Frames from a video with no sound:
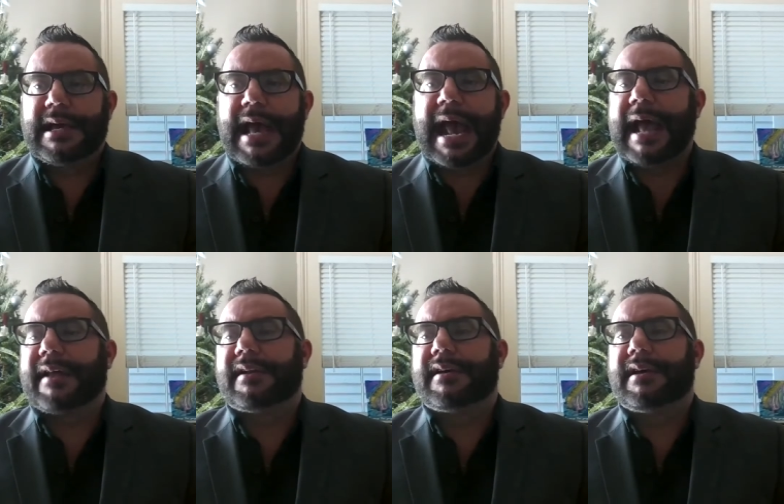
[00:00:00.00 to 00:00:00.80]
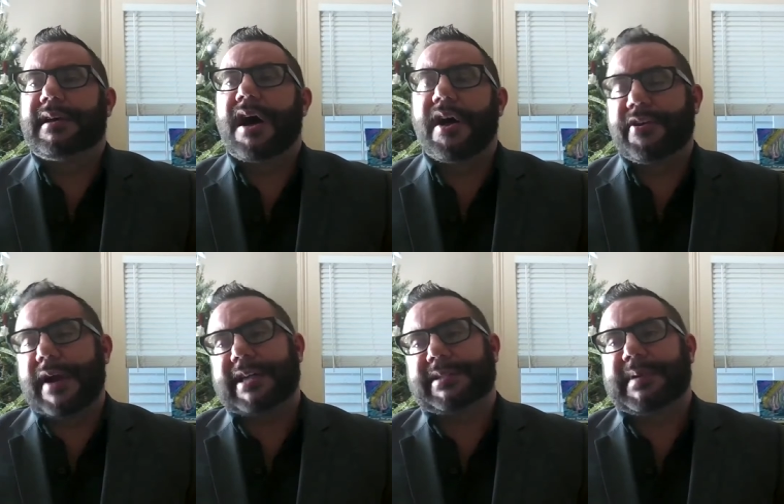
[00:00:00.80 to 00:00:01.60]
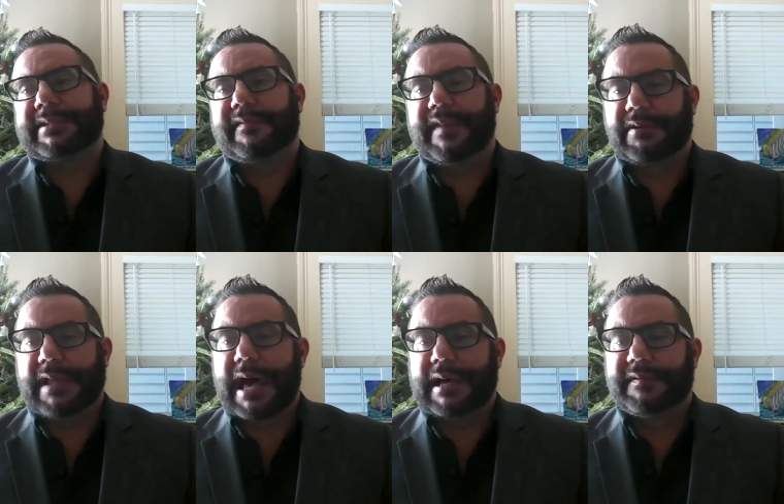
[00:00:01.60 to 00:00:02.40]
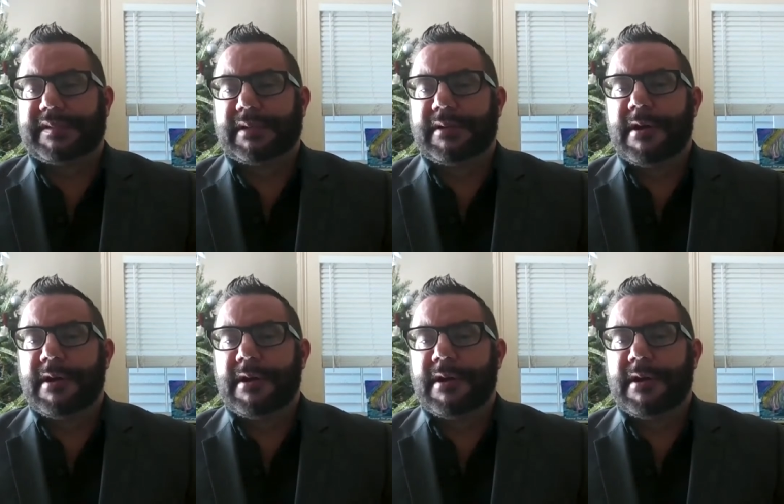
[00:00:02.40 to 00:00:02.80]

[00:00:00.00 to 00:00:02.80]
and other aspects of their lives.